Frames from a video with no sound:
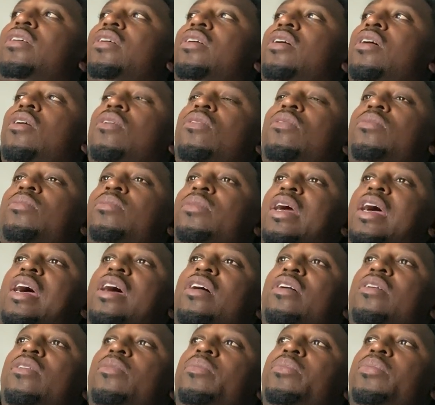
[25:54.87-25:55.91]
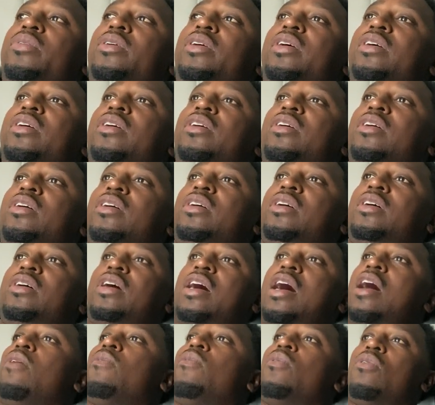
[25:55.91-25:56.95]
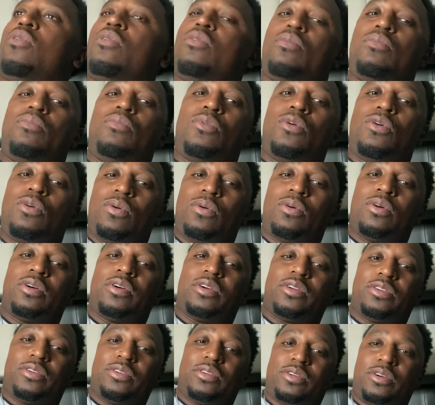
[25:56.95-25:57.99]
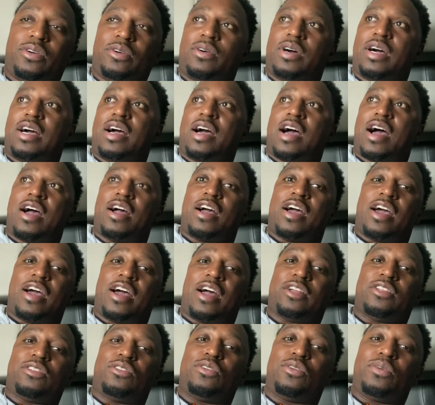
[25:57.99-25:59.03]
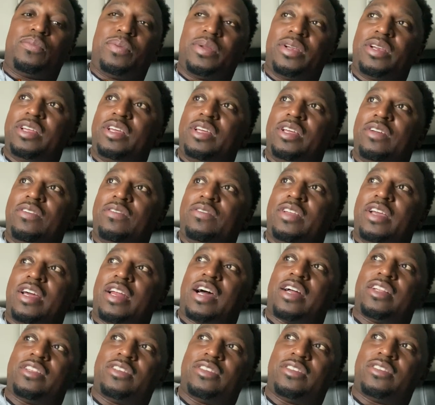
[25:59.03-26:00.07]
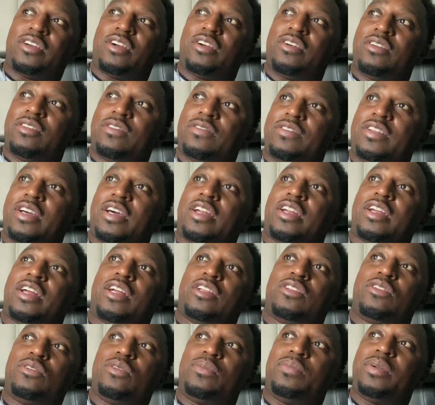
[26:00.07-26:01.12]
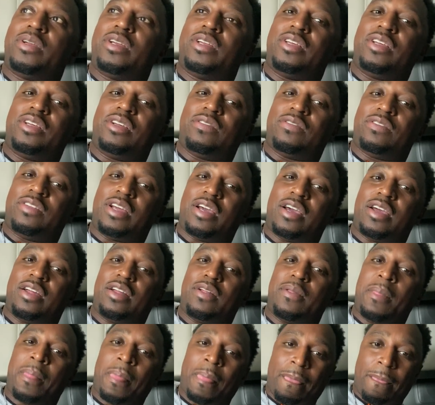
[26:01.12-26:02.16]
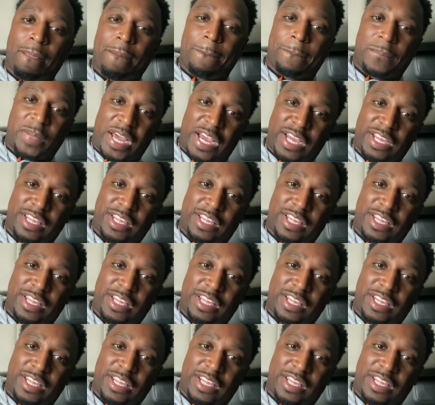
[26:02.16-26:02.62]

home now, but I want more. I do believe that I deserve that, and I do believe that I